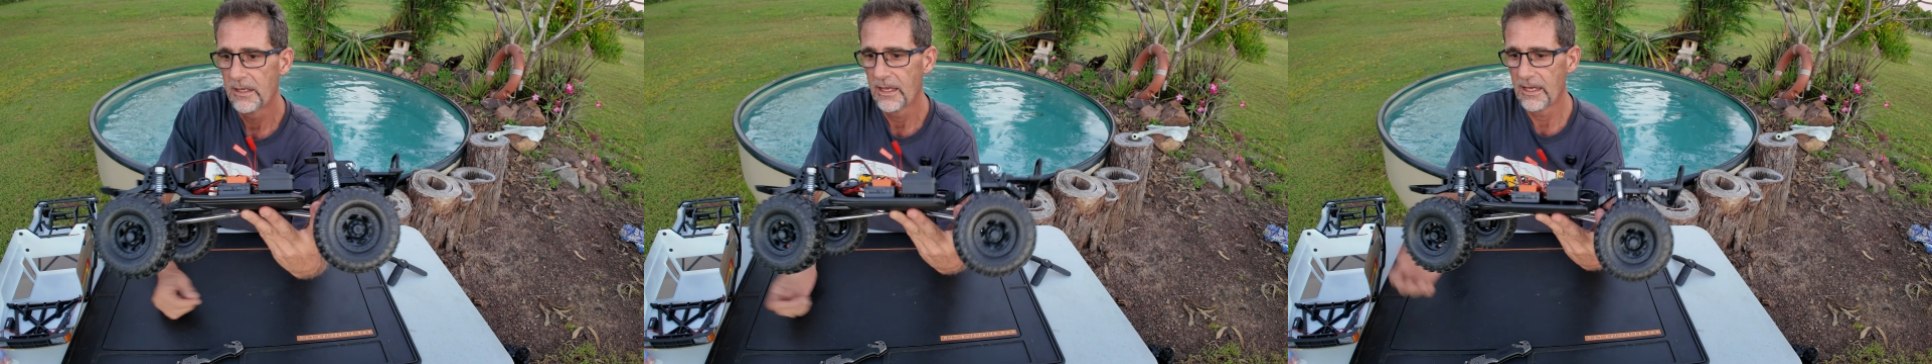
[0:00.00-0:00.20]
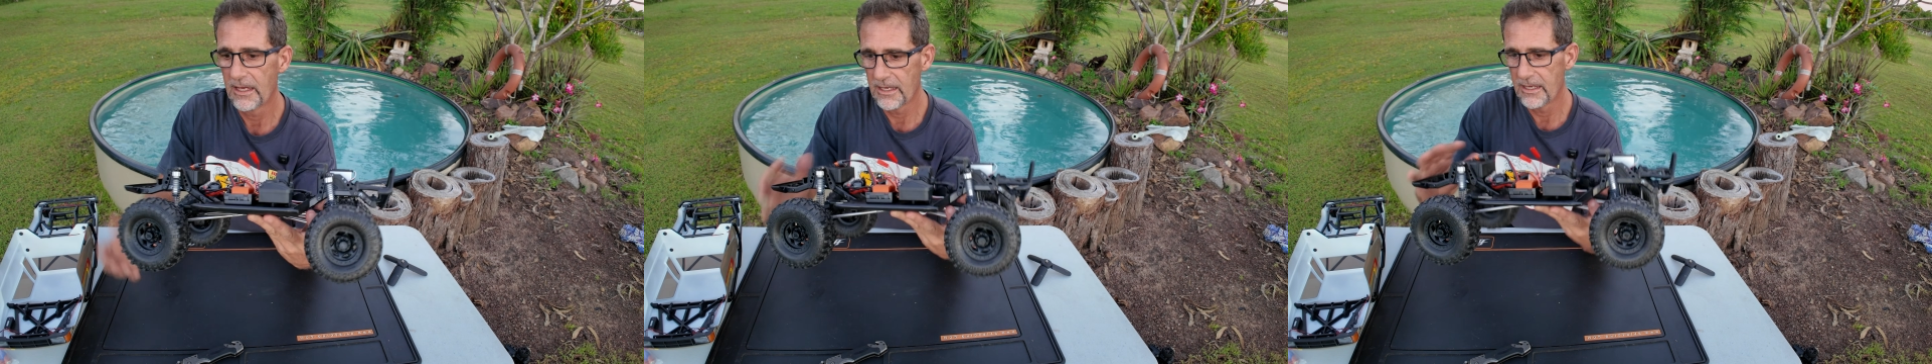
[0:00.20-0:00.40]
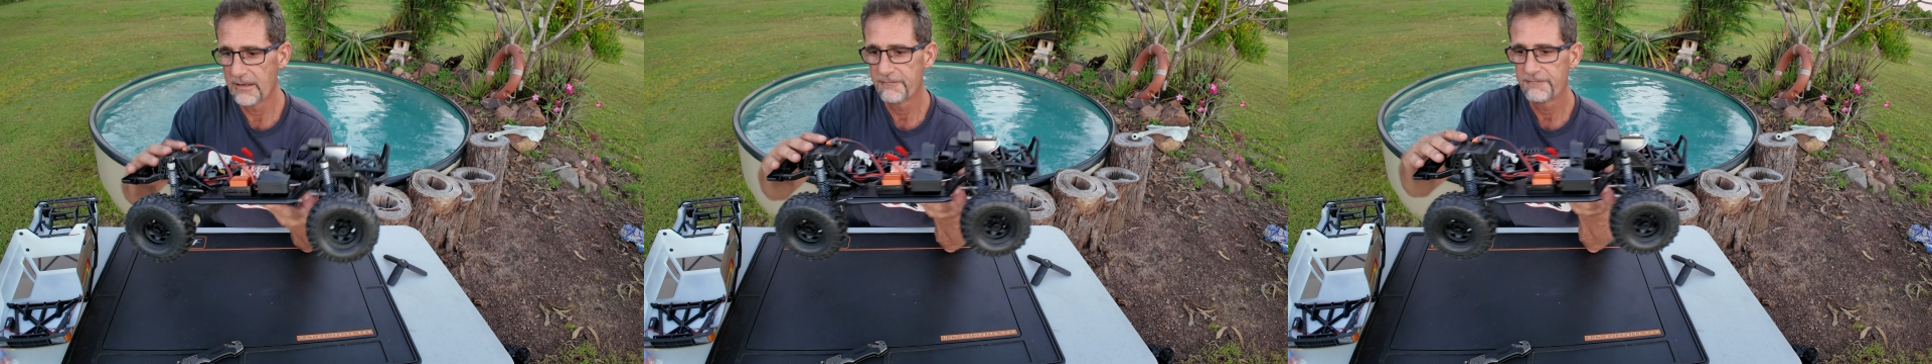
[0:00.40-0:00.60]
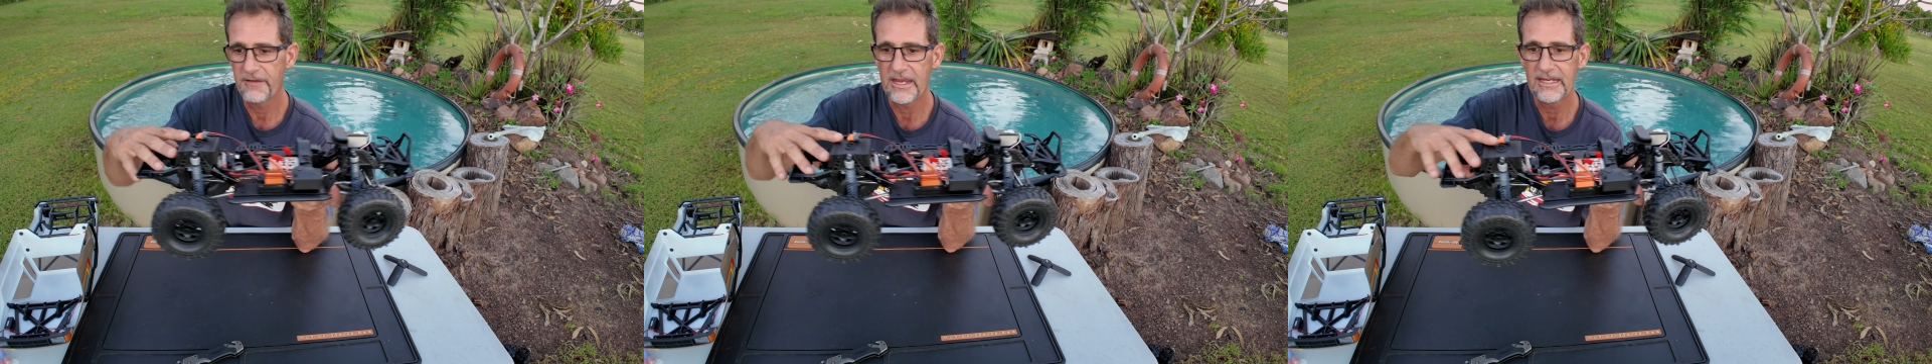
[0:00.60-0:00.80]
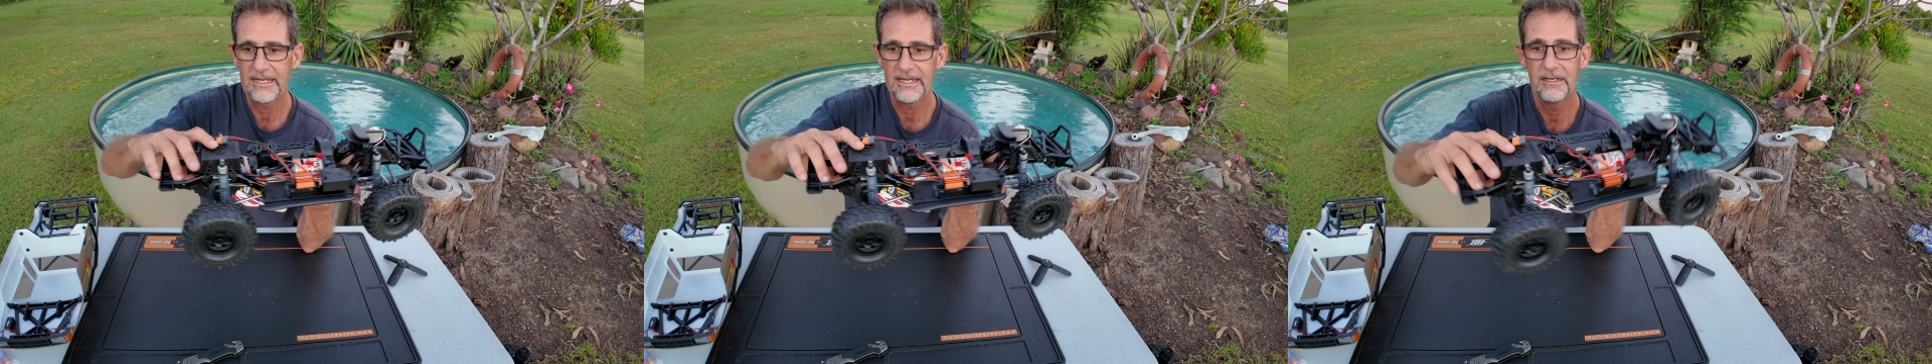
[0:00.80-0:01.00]

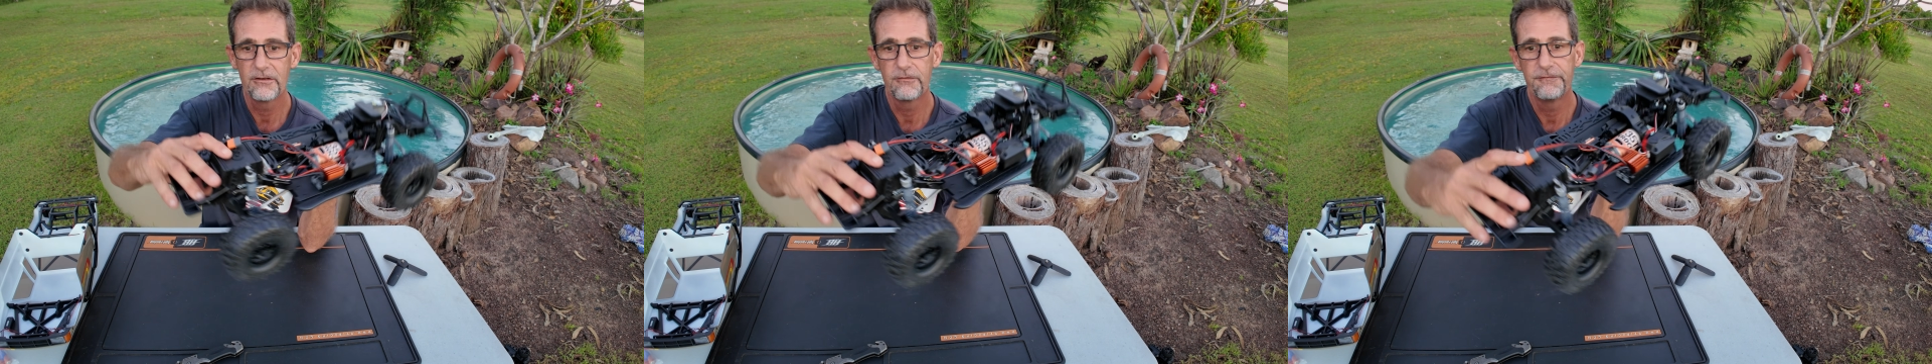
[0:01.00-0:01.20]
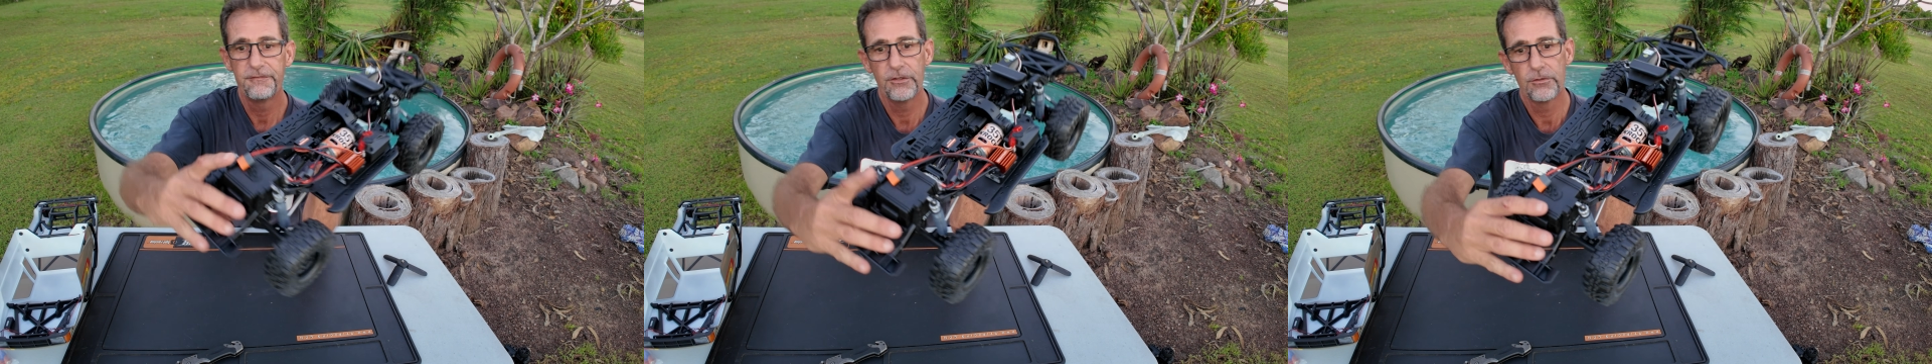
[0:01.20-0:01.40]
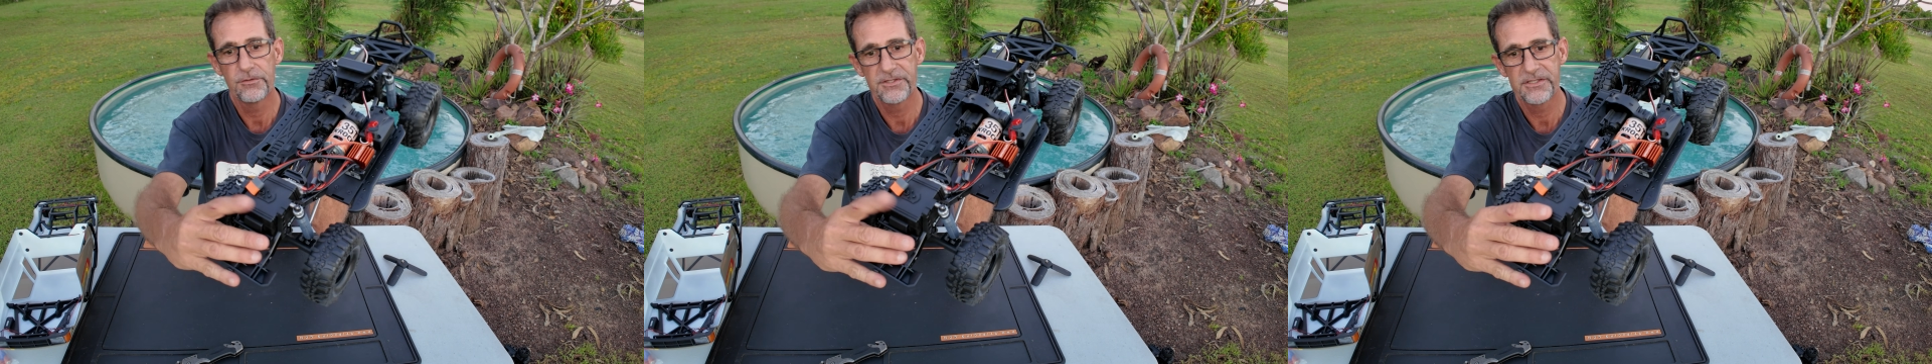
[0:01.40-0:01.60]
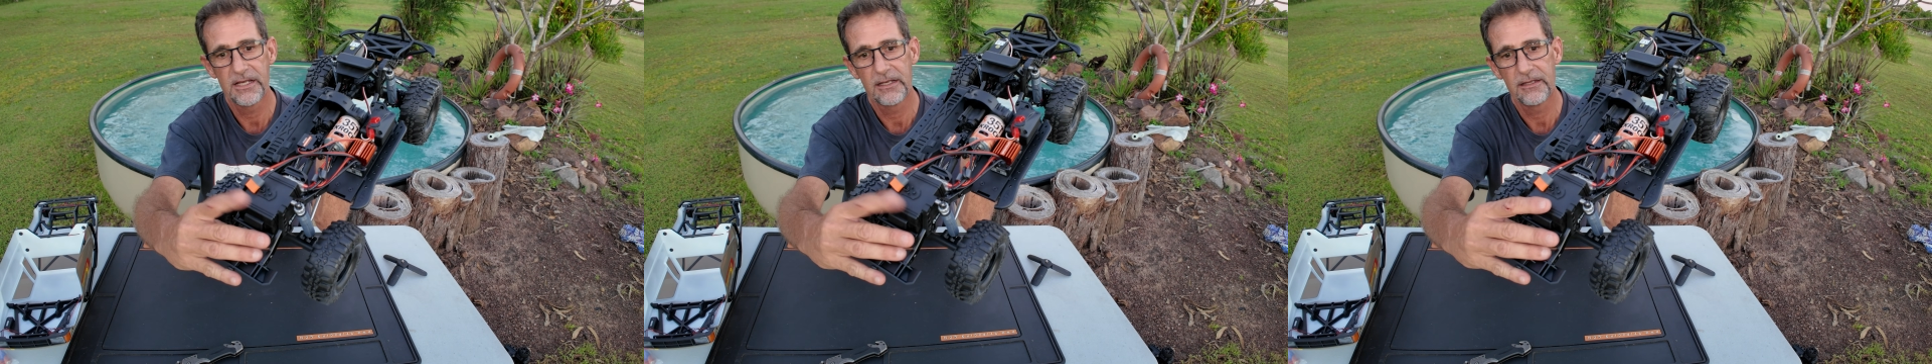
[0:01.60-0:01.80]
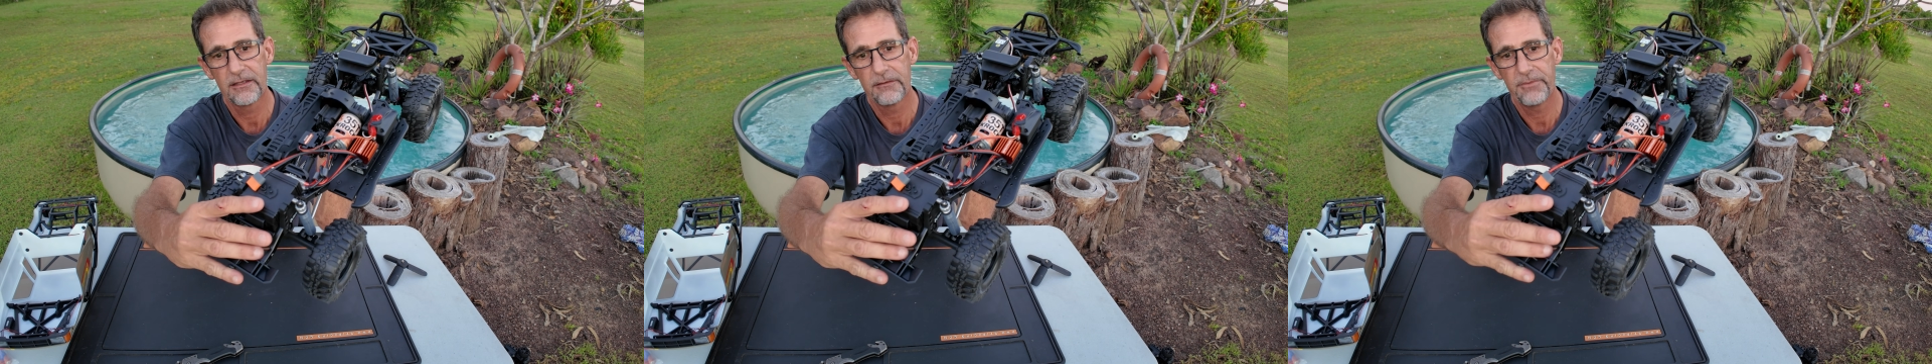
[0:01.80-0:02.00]
Fakey little fuel
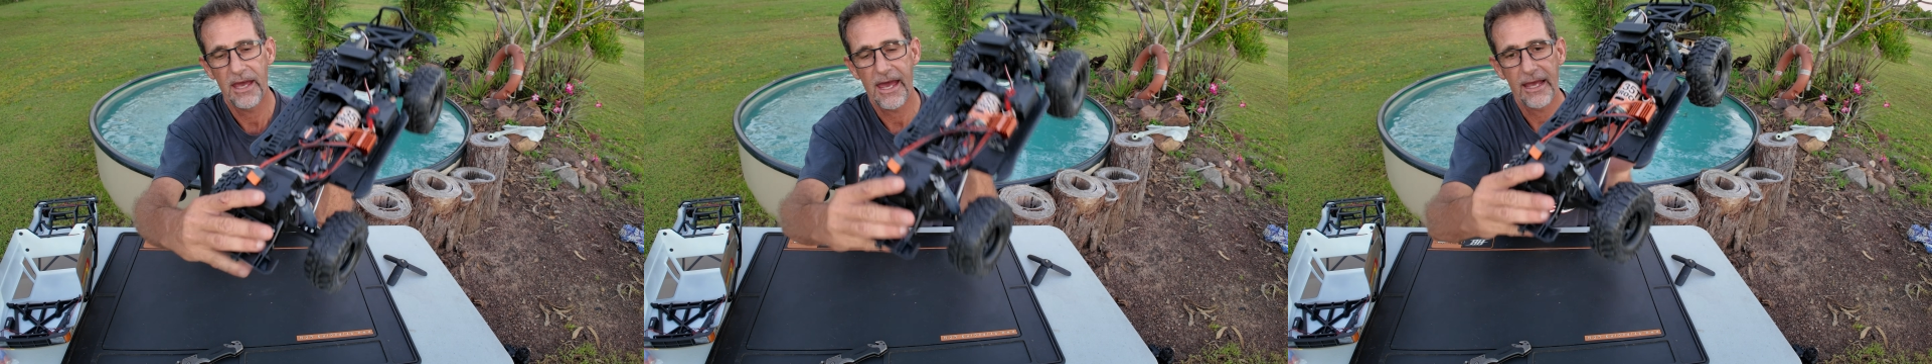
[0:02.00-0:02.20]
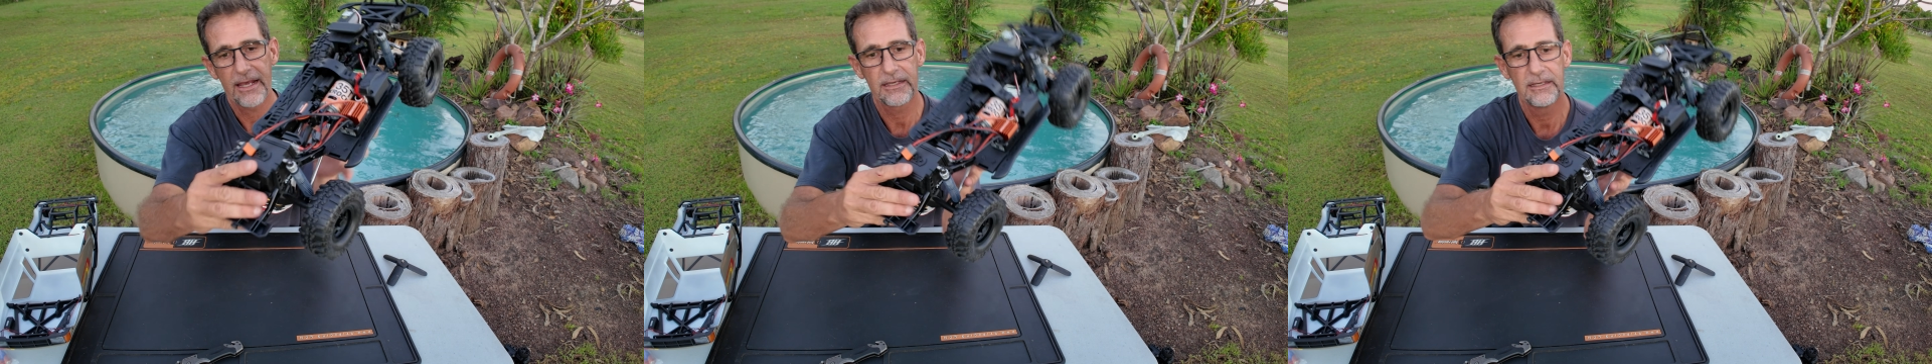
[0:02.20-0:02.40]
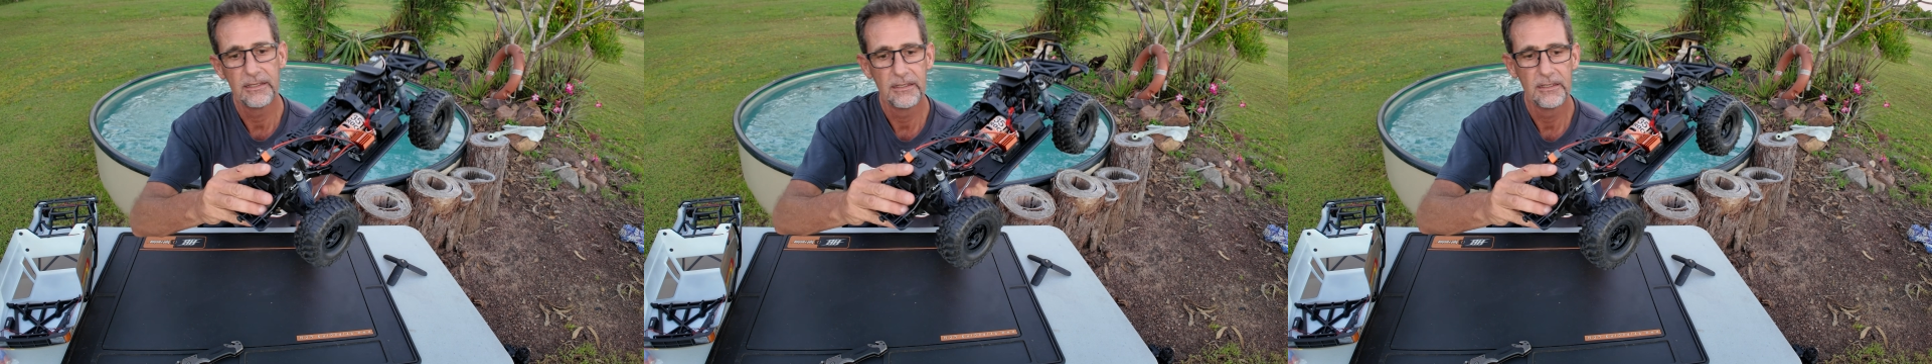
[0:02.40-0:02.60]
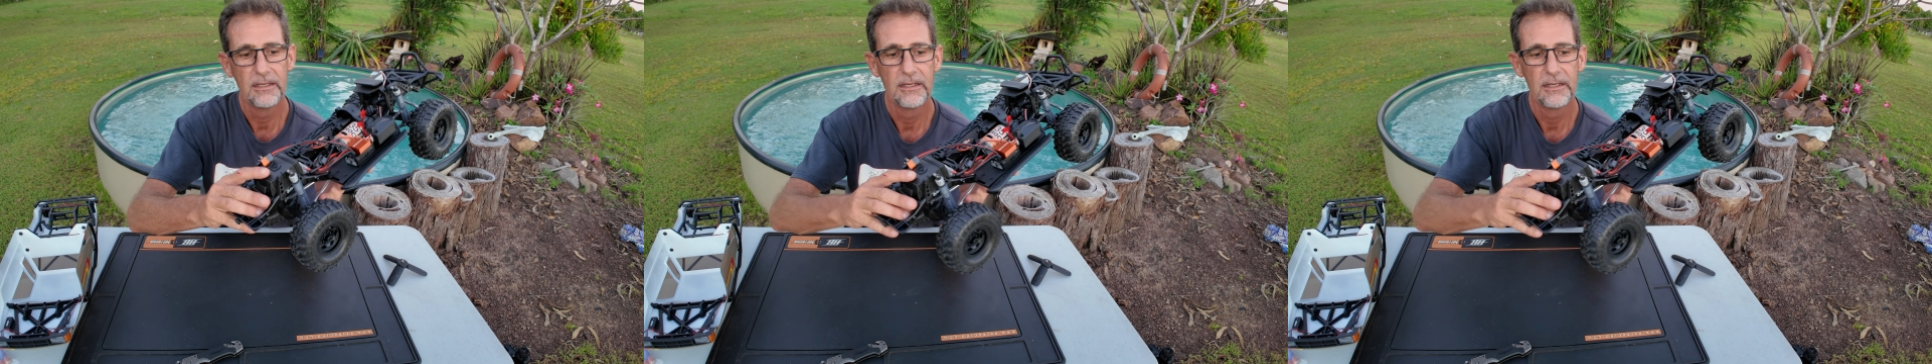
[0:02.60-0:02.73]
cell at the back.